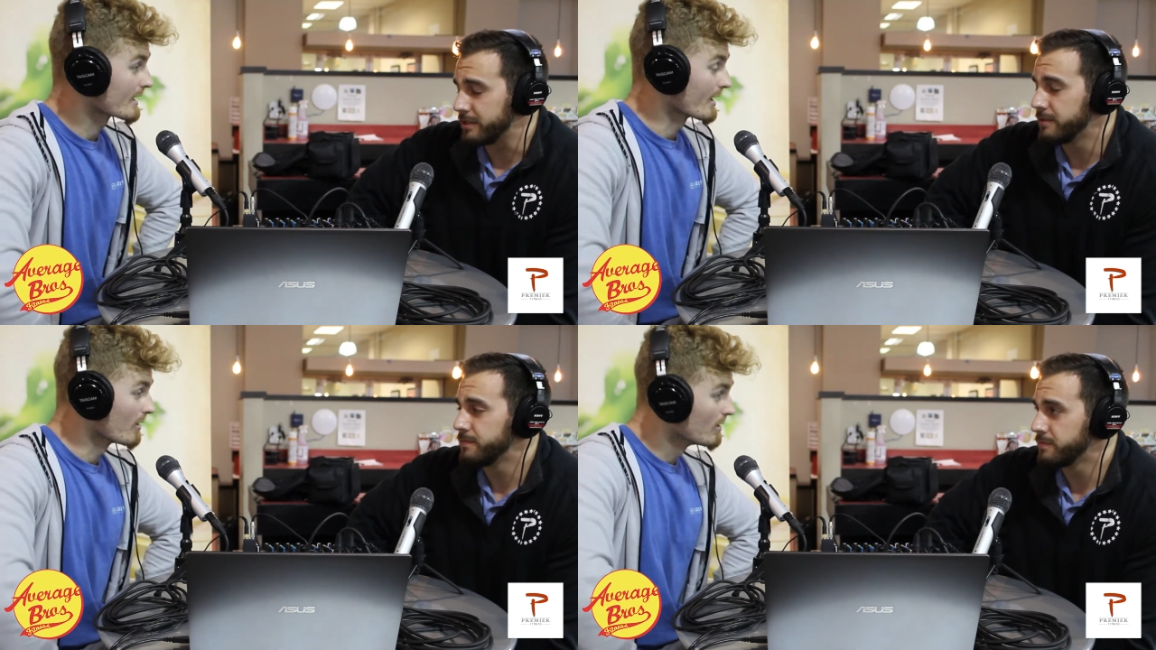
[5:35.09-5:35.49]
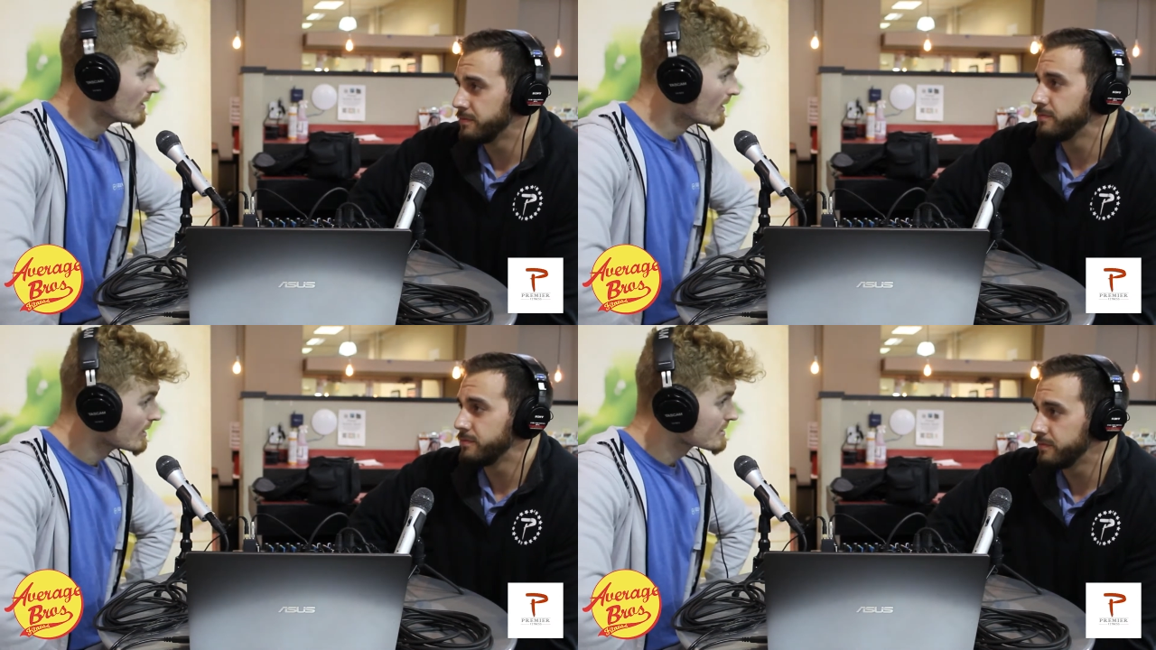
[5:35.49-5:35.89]
Speaker 1: You know,
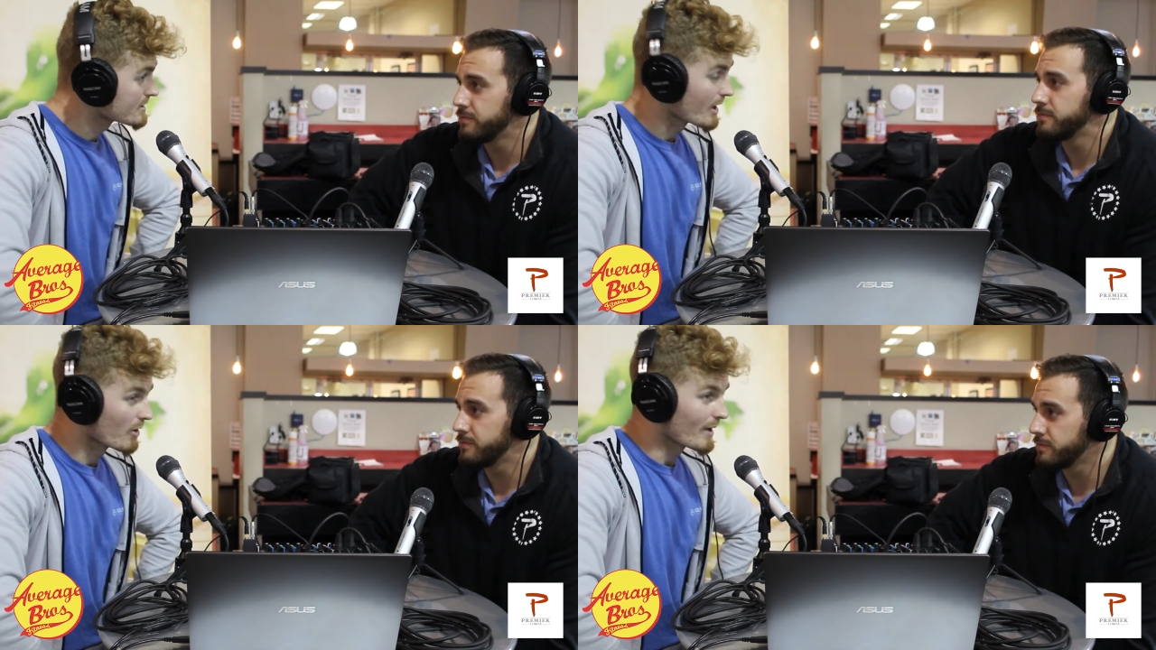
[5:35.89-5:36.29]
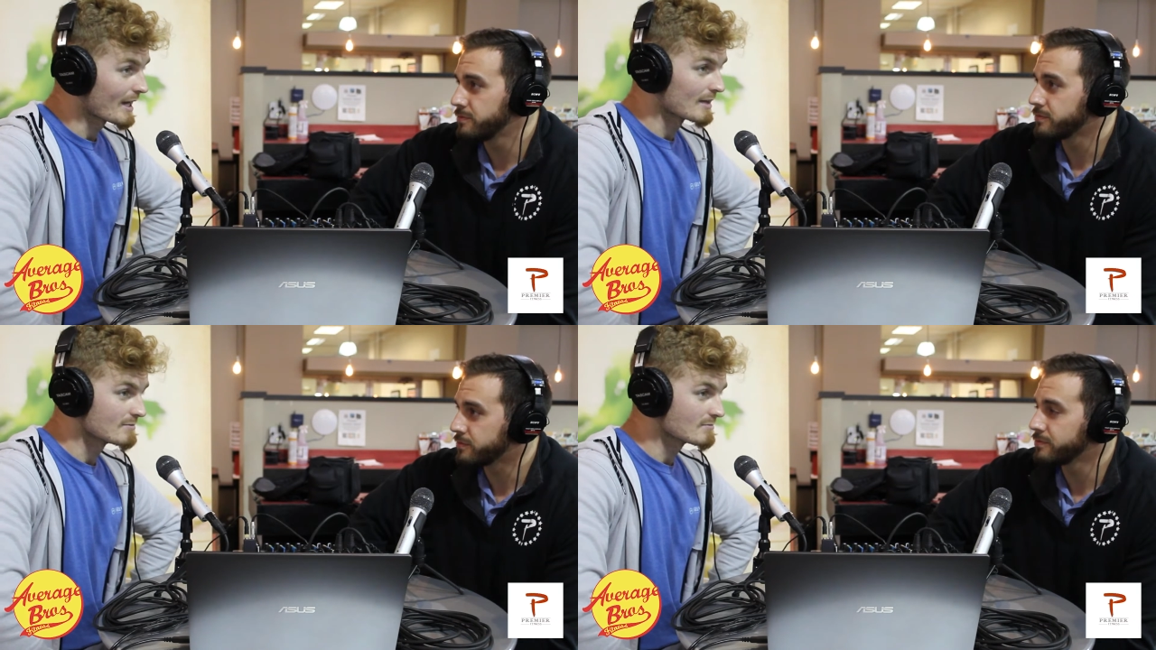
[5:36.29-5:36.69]
so
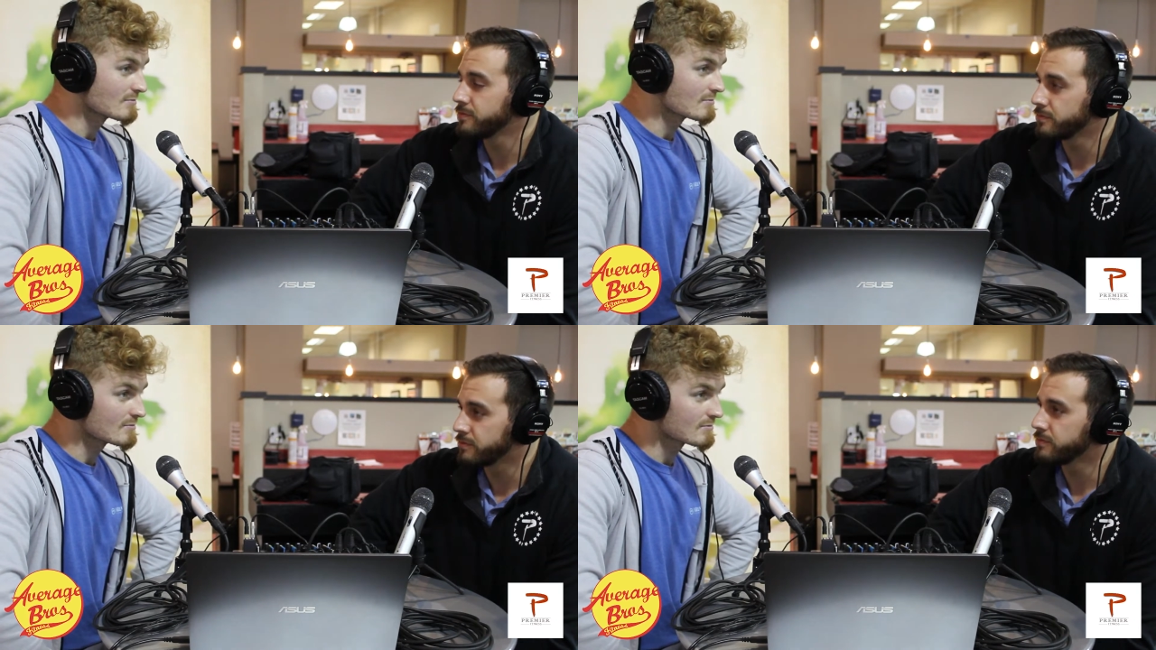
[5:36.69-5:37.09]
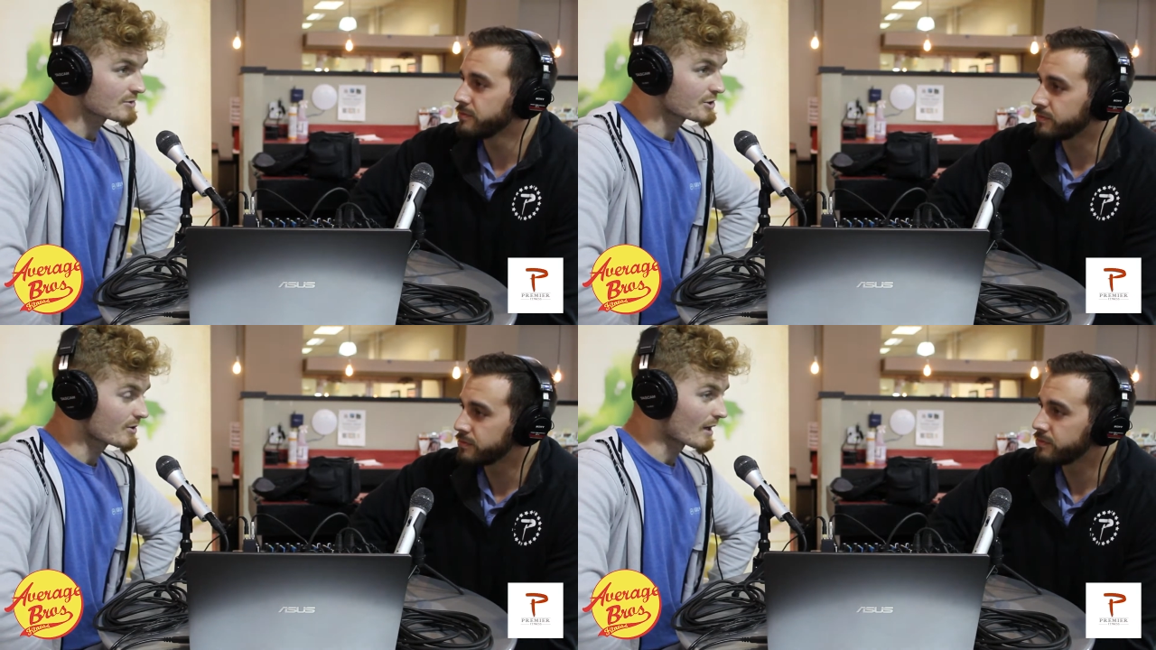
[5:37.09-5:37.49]
and
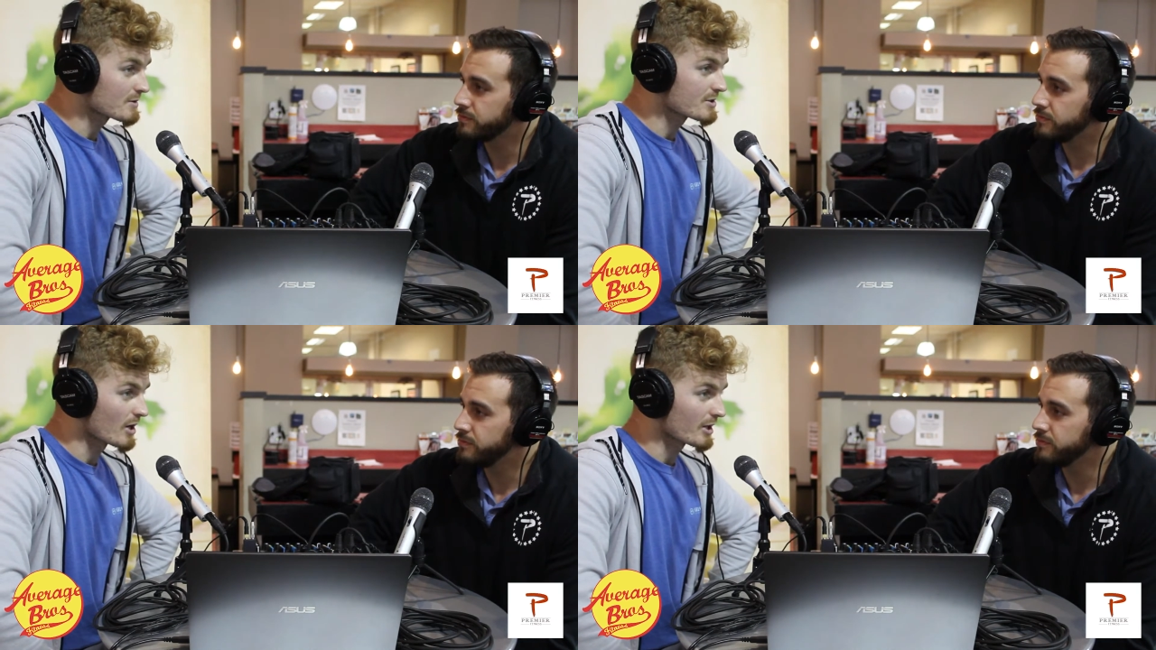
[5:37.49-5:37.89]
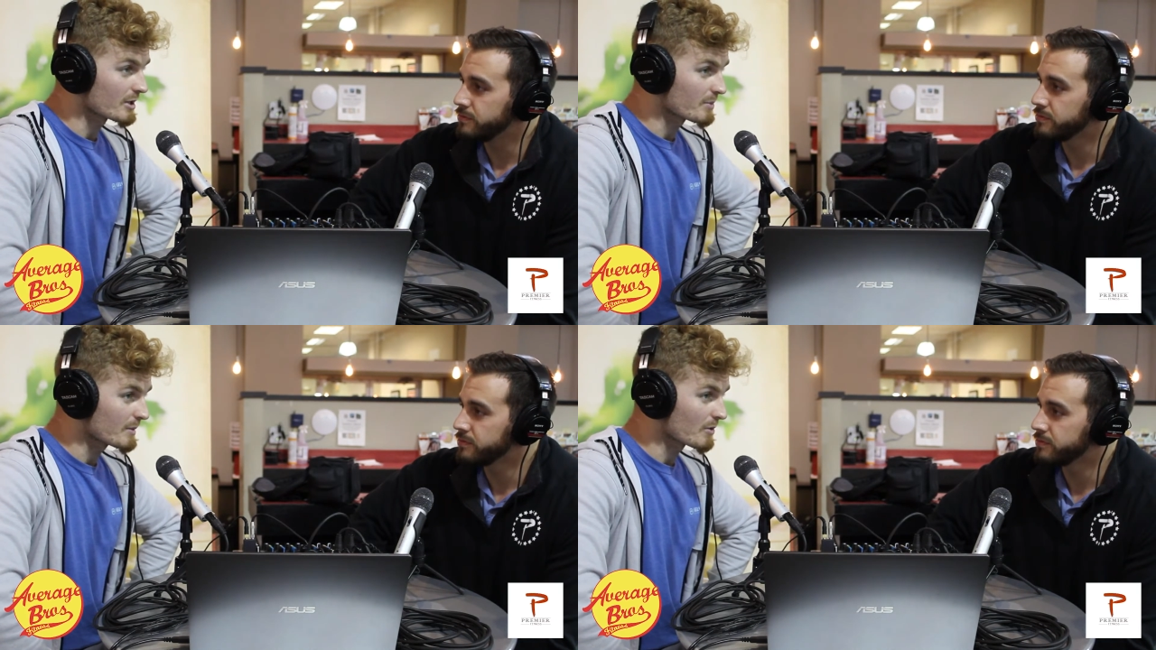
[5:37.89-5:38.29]
shoot, I was
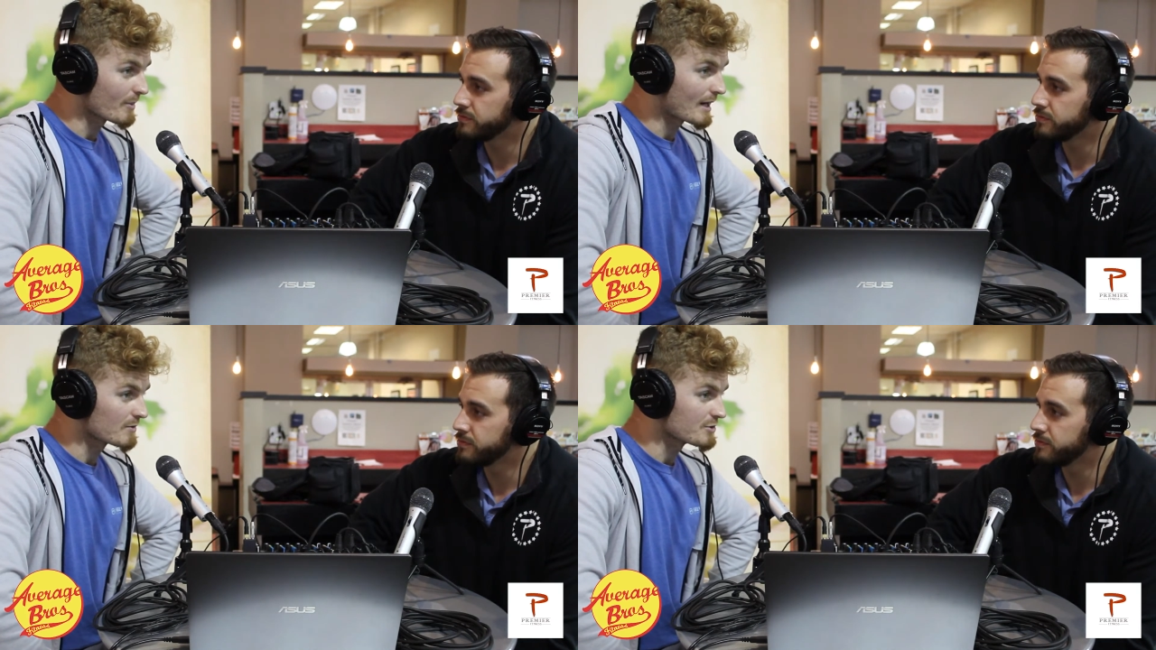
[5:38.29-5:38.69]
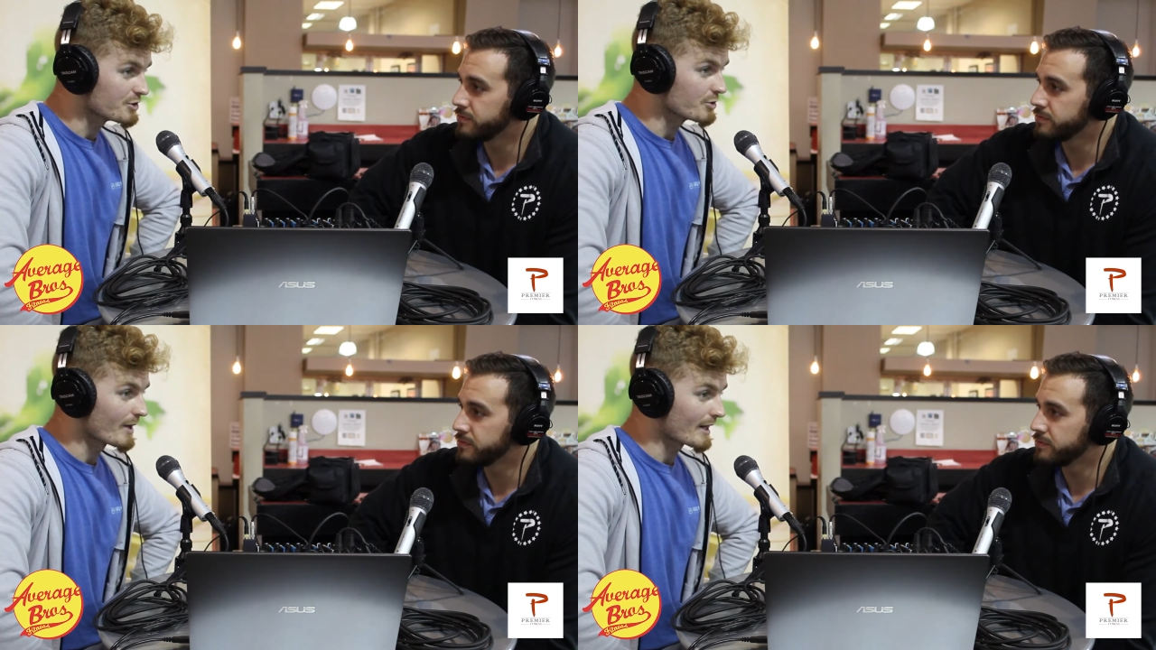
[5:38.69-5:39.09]
talking to people about
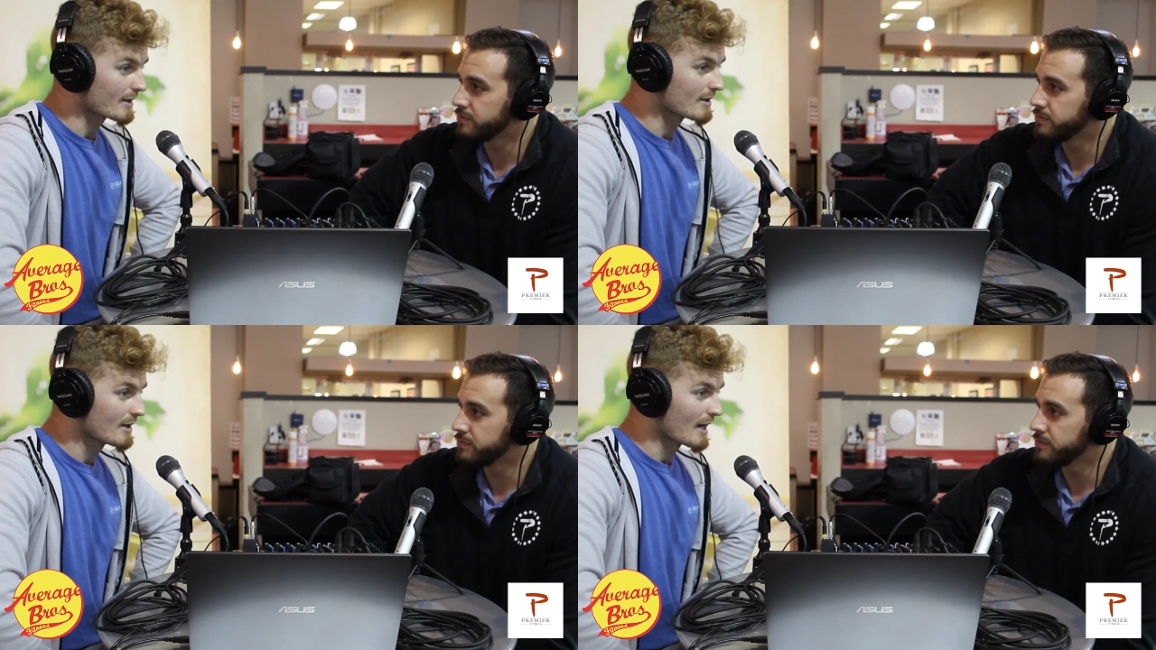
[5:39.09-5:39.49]
doing,